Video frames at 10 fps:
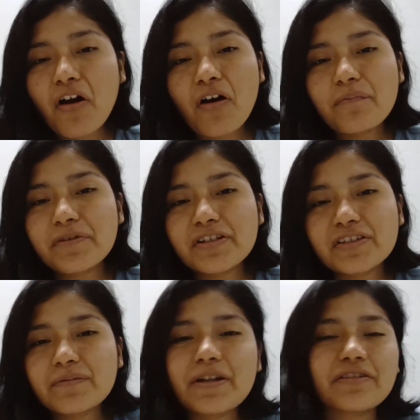
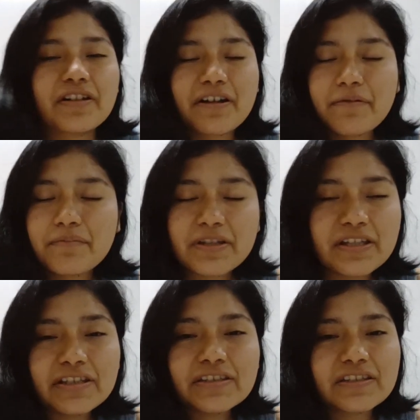properties,
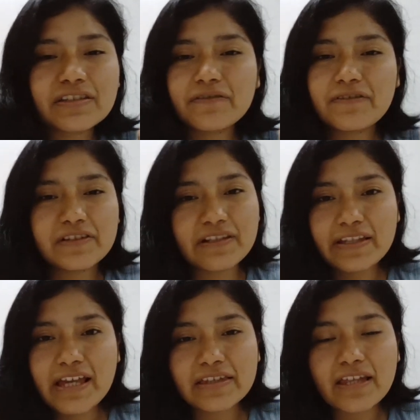biodegradability, things
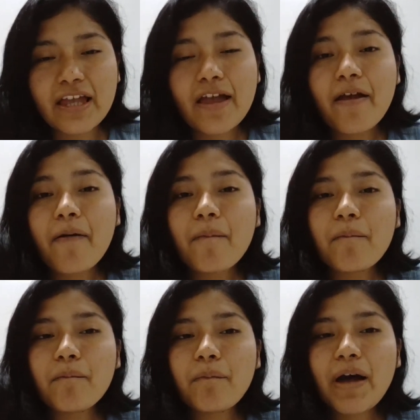like that.
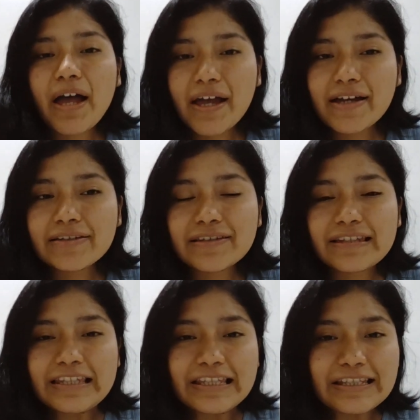But
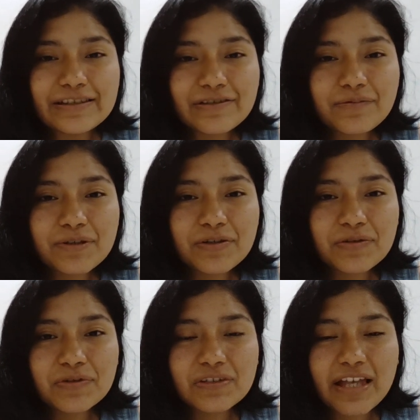this could be
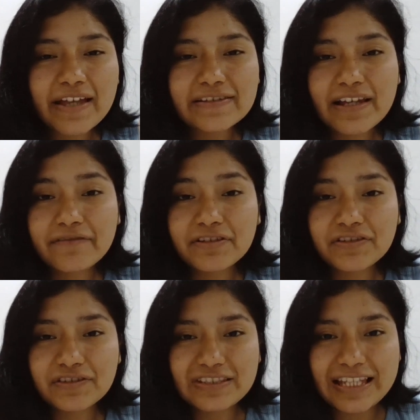used as a
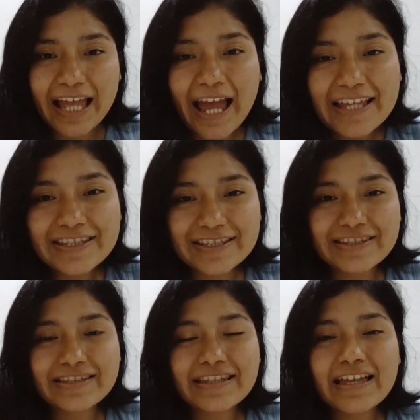reducing
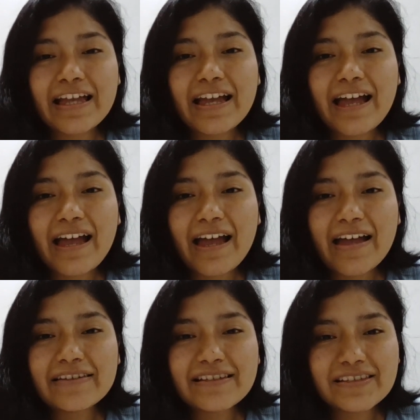agent,
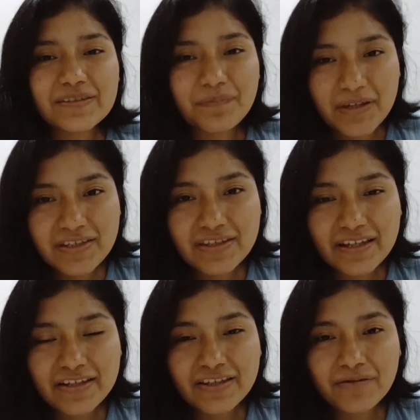and
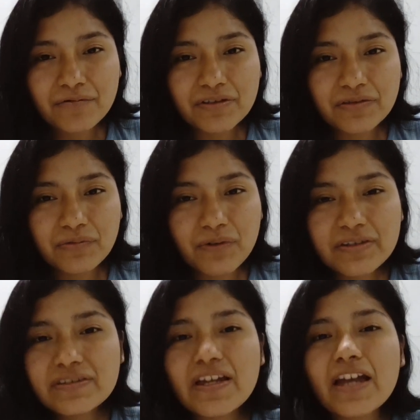especially with
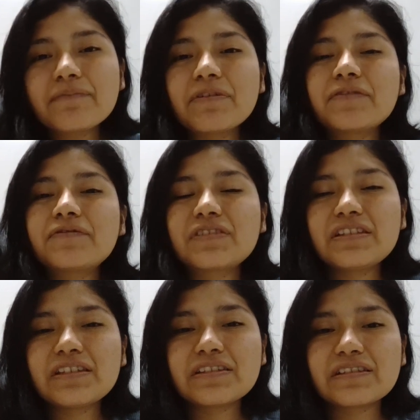one type of
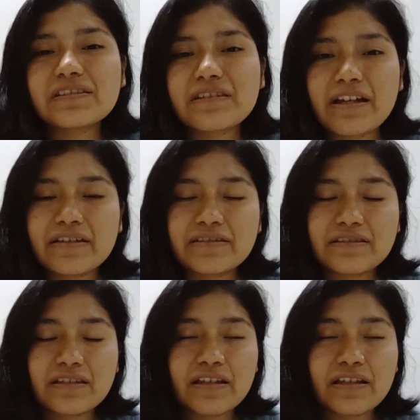synthesis that